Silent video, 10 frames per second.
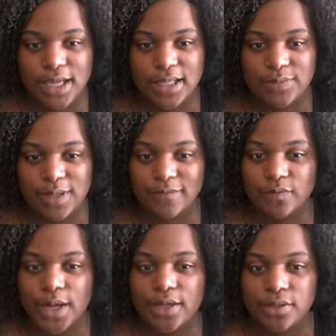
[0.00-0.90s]
And then we have
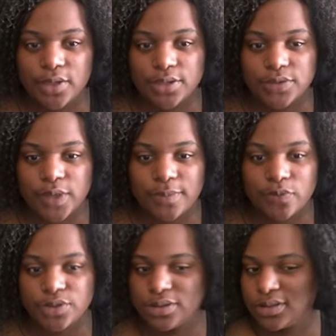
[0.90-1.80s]
right claw swipe,
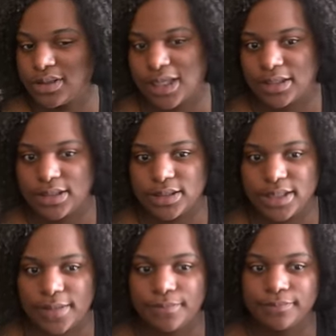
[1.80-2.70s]
which is exactly the
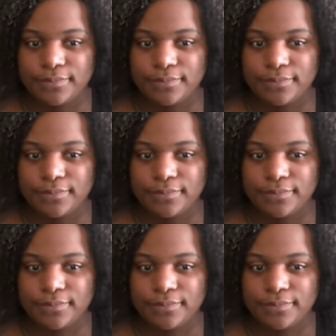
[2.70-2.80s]
same.